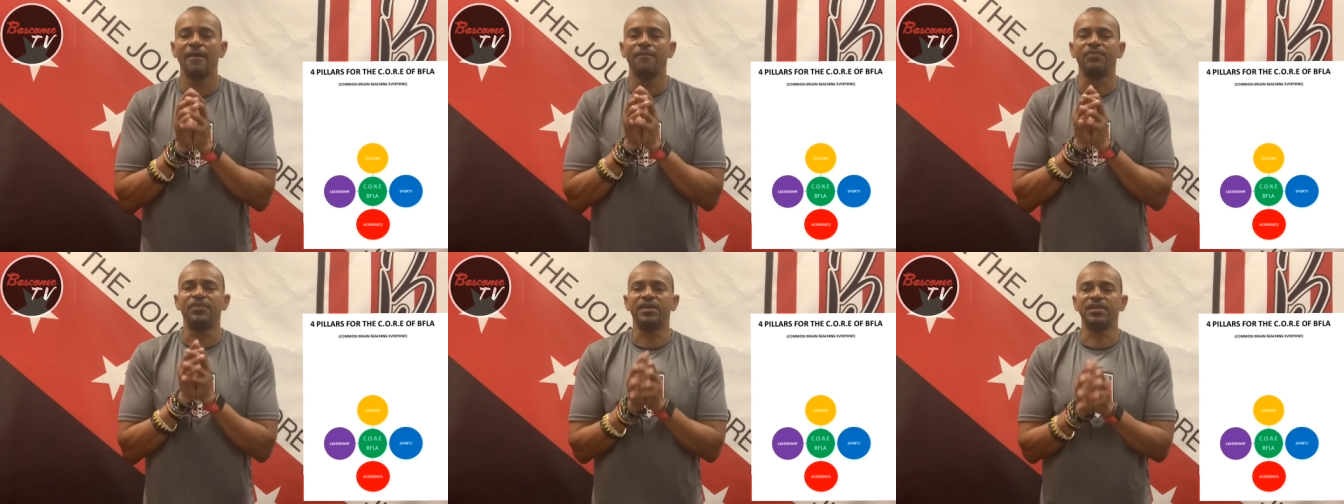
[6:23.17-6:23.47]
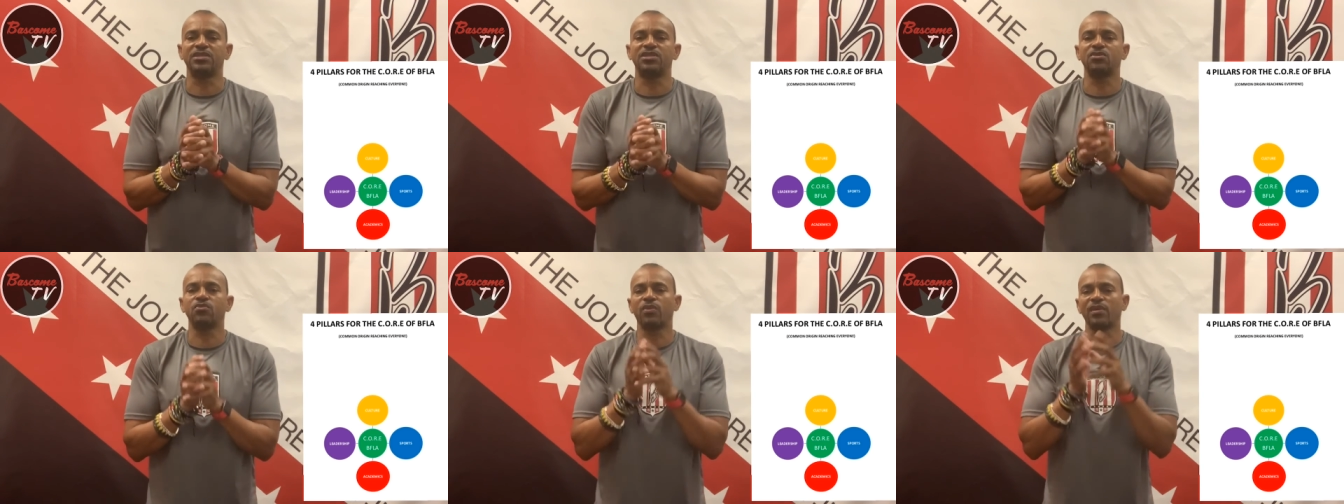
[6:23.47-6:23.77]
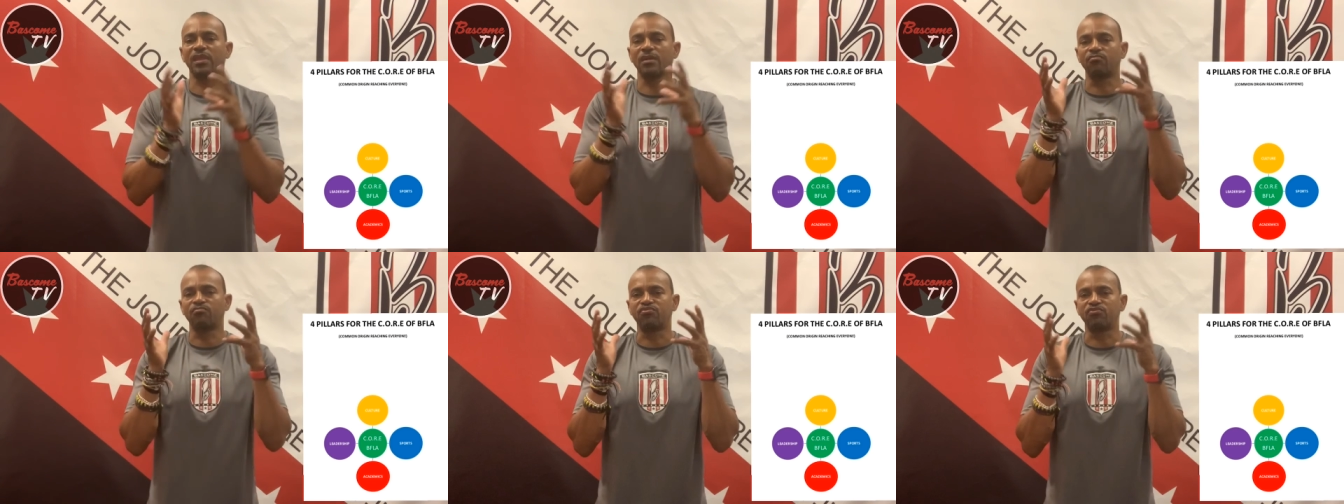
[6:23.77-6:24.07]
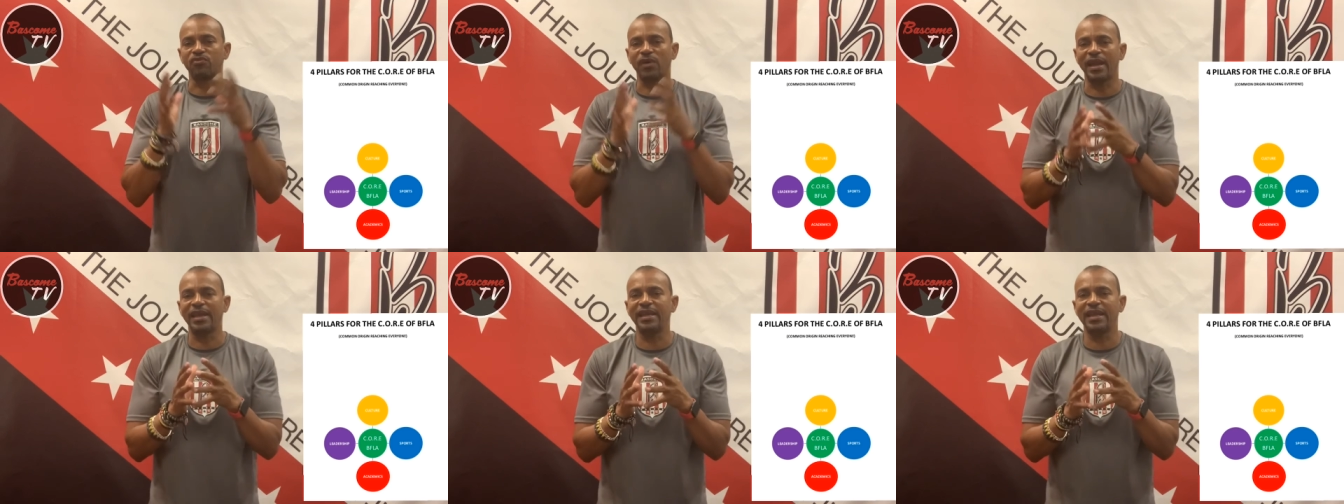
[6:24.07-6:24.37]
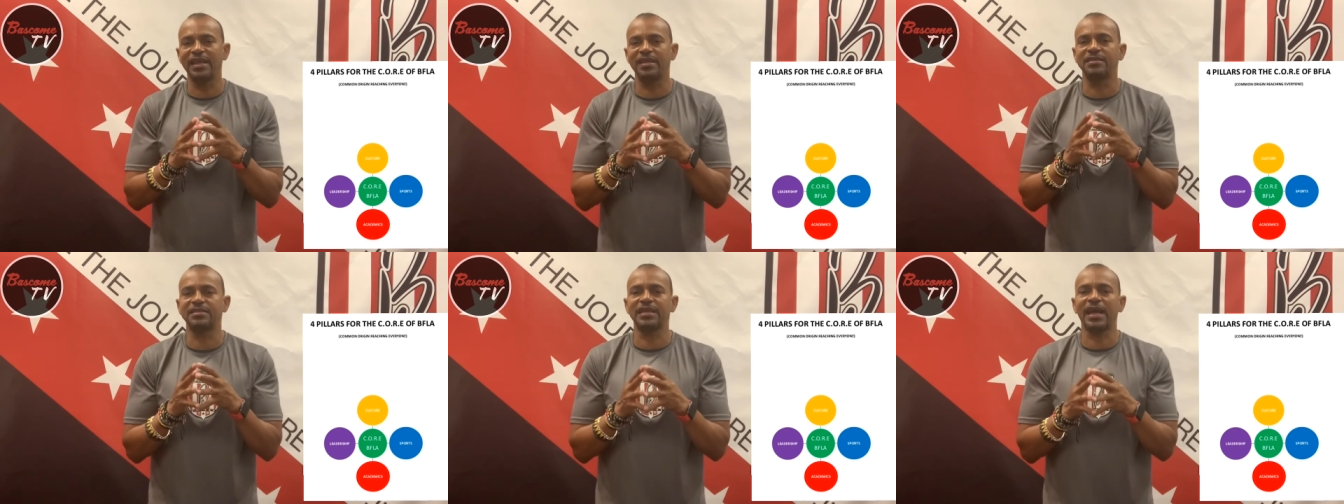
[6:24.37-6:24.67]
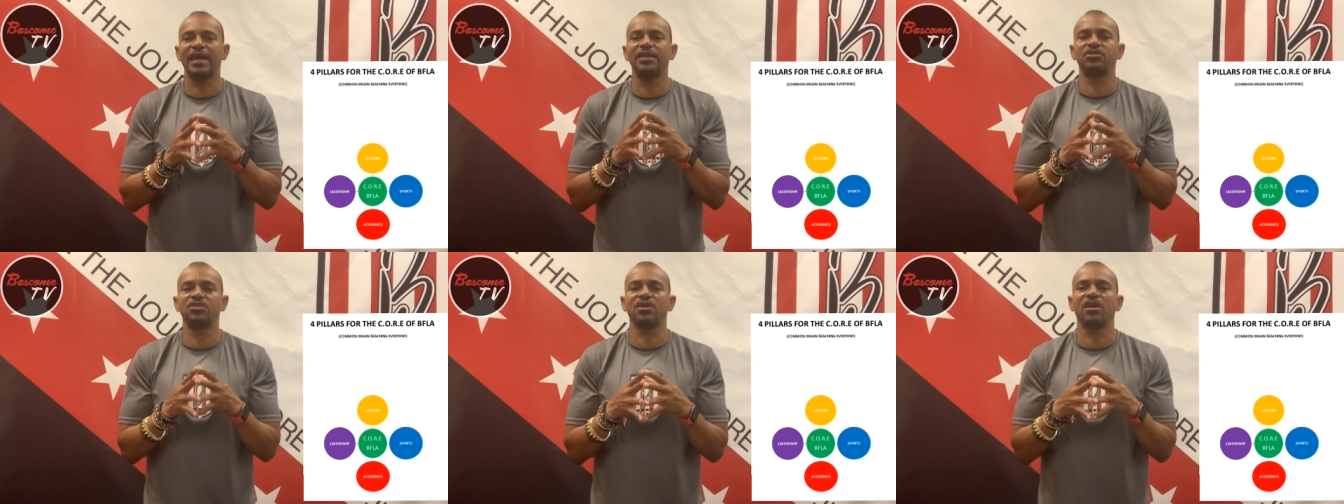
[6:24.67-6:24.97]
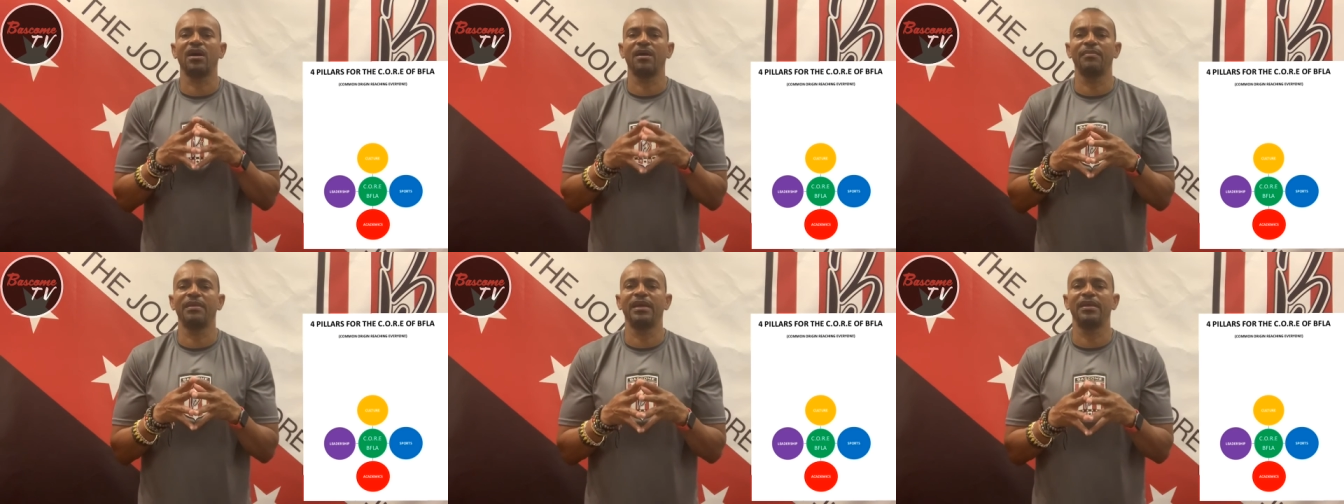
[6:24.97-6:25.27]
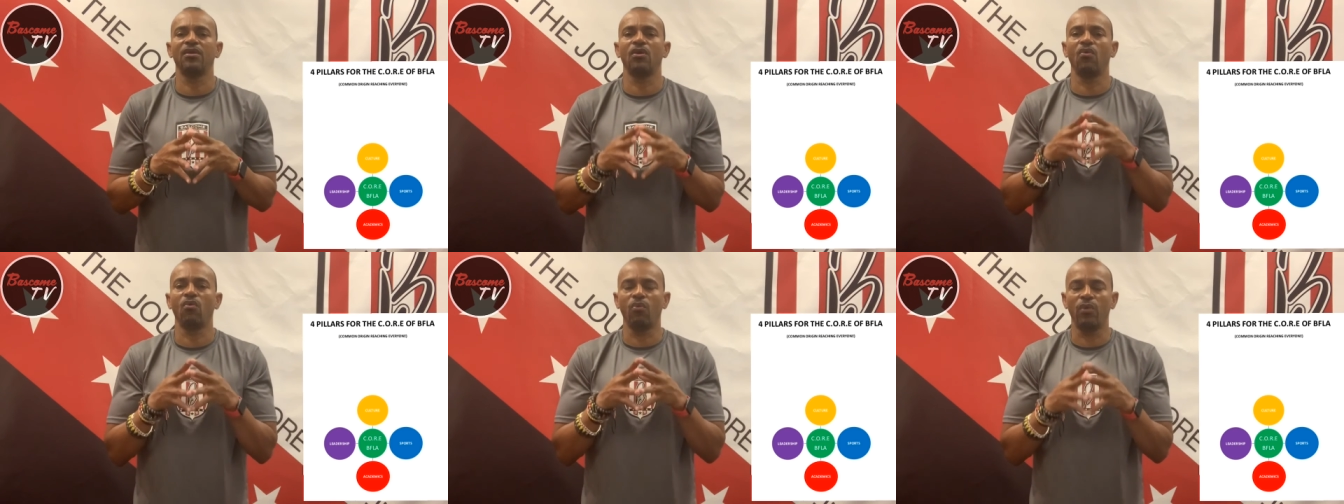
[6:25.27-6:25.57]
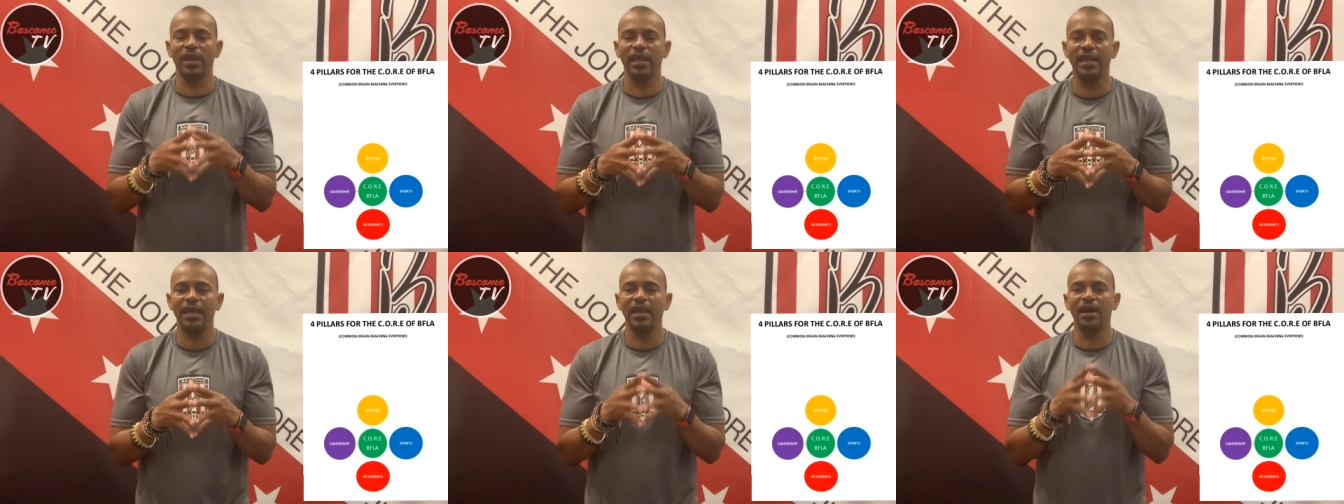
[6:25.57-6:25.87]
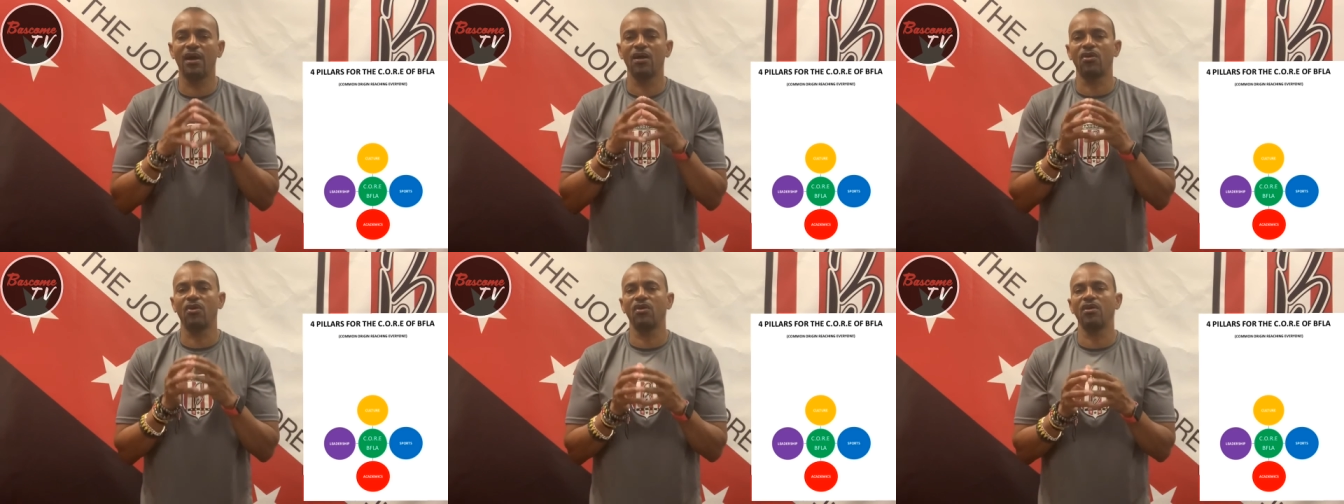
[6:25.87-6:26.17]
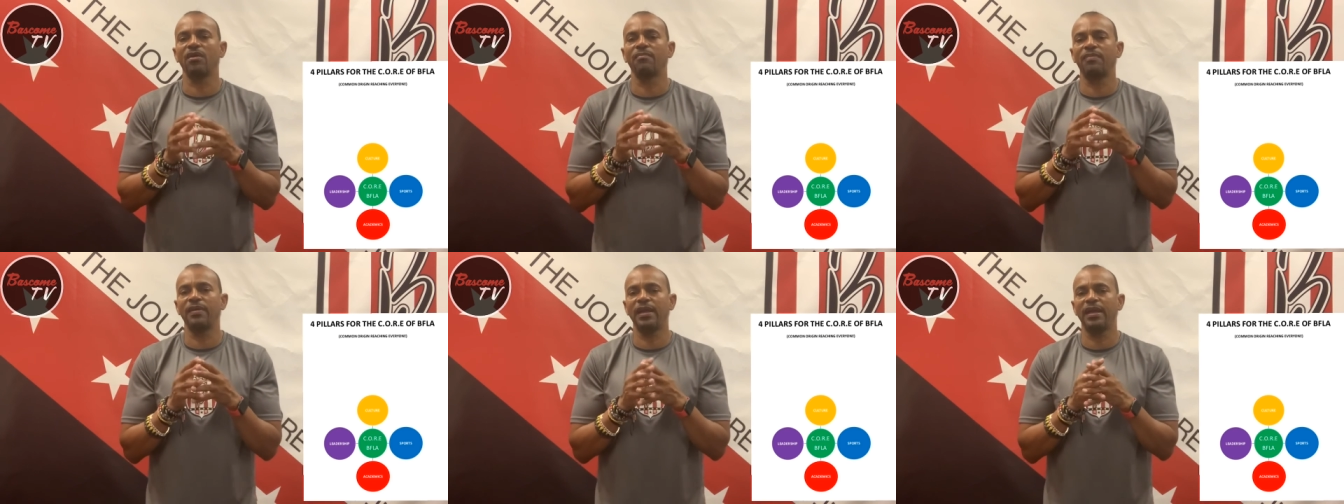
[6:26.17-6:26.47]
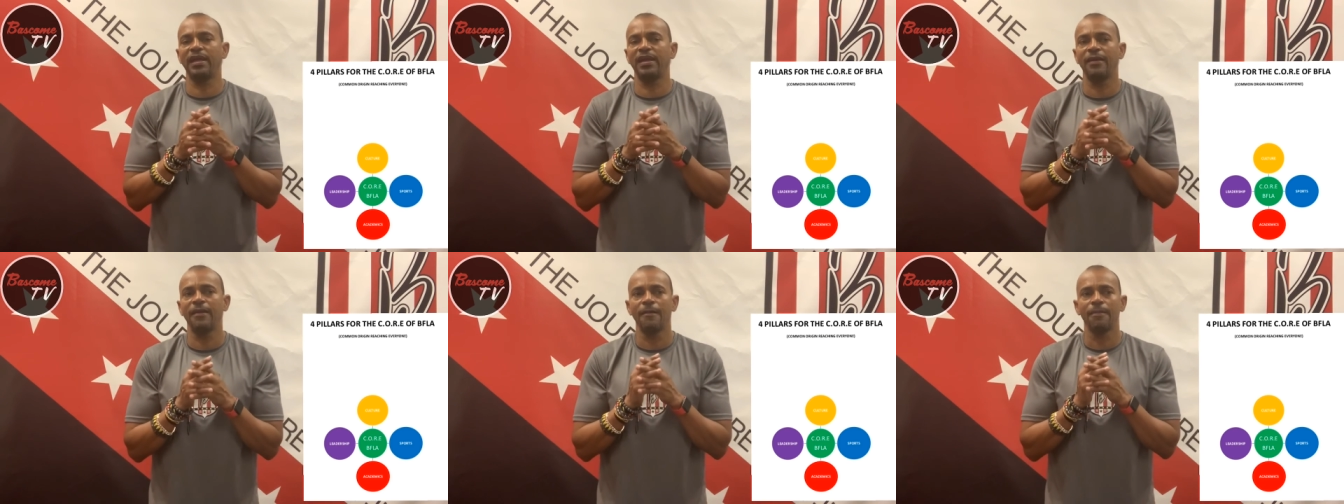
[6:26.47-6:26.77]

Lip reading: This is where the branding sides to come in. We are going to be